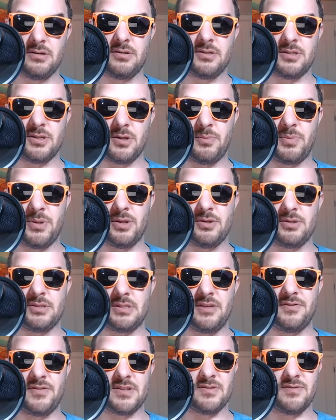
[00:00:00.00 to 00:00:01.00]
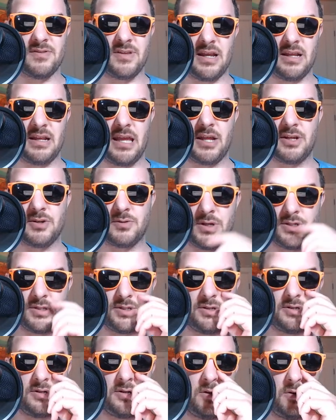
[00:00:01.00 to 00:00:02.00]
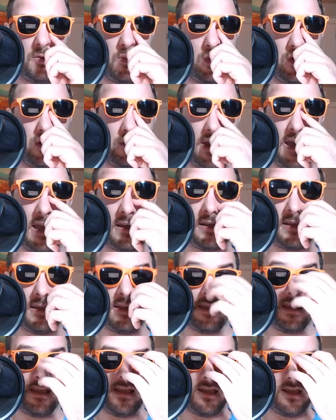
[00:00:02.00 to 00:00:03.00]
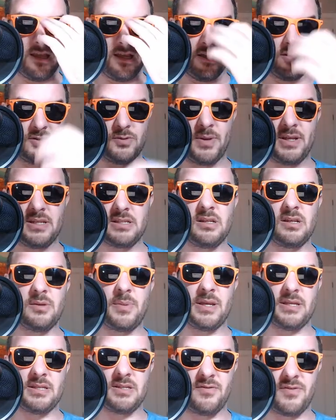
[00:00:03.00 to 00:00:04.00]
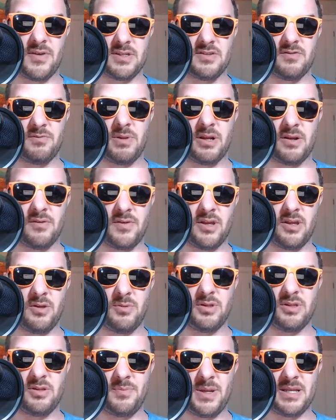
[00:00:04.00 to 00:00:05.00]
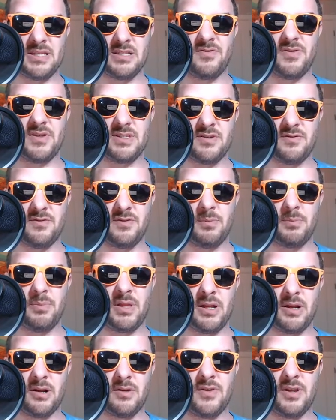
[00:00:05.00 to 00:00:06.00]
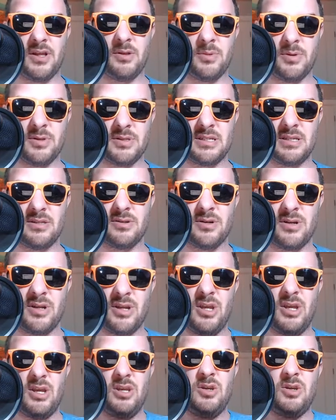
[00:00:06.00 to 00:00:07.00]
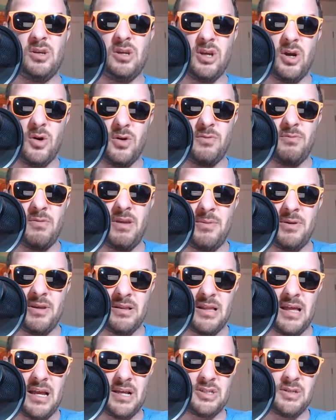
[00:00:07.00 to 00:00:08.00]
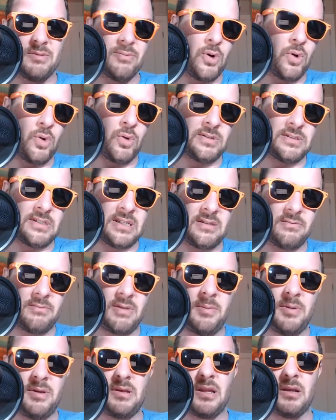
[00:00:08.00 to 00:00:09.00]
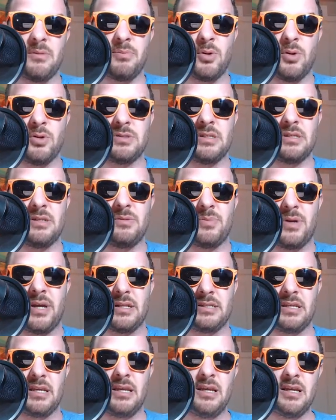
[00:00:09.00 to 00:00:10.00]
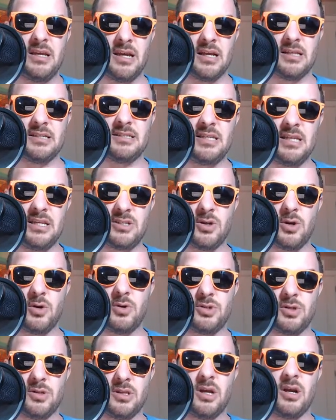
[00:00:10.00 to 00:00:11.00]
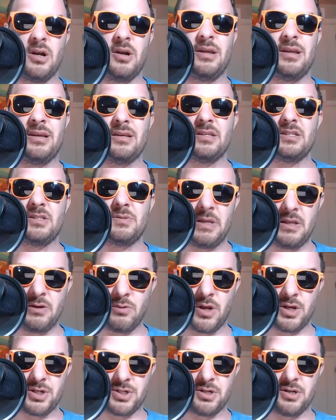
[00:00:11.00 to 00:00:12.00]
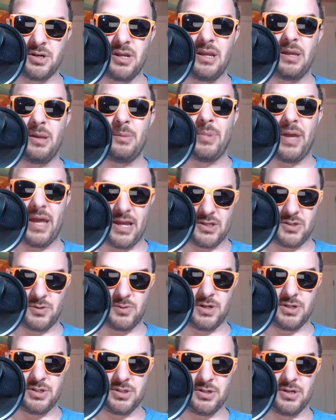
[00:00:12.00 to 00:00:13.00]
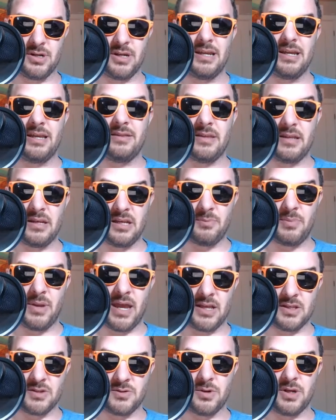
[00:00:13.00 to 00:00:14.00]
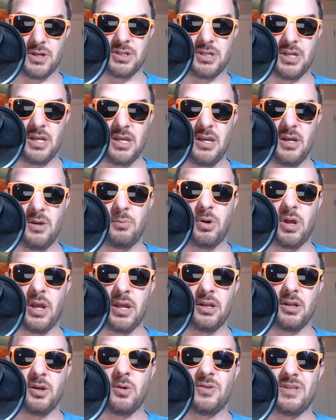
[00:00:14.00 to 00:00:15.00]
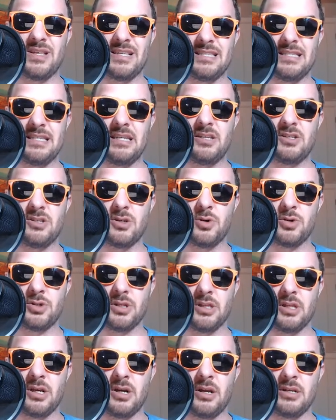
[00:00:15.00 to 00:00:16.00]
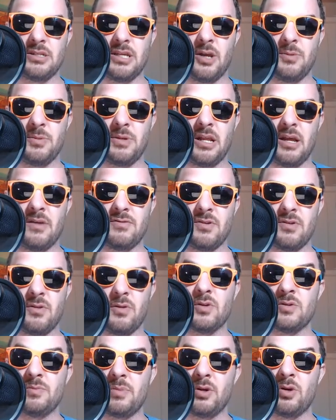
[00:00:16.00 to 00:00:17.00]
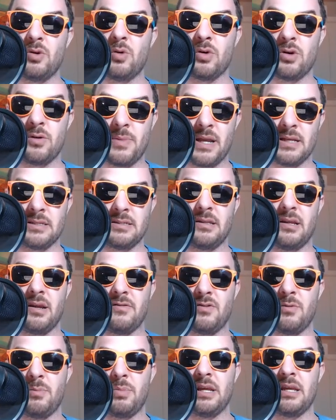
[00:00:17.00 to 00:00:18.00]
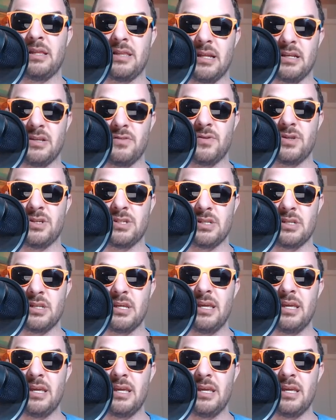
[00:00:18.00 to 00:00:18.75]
So Bills defensive line, edge rusher, cornerback. So basically the best defensive player available. The best defensive player available is either, you could go with maybe Elijah Molden, maybe Nick Bolton, but Azeez Ojulari, speed rusher, pass rusher. They need pass rush. Probably going to go with Azeez Ojulari to help get after those big quarterbacks that they have to play in that division